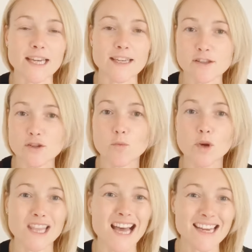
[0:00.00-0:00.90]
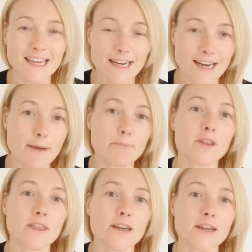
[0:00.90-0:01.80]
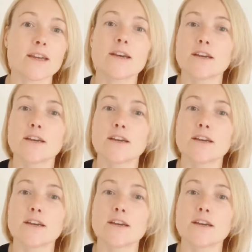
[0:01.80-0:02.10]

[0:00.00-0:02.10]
is someone lacking in empathy,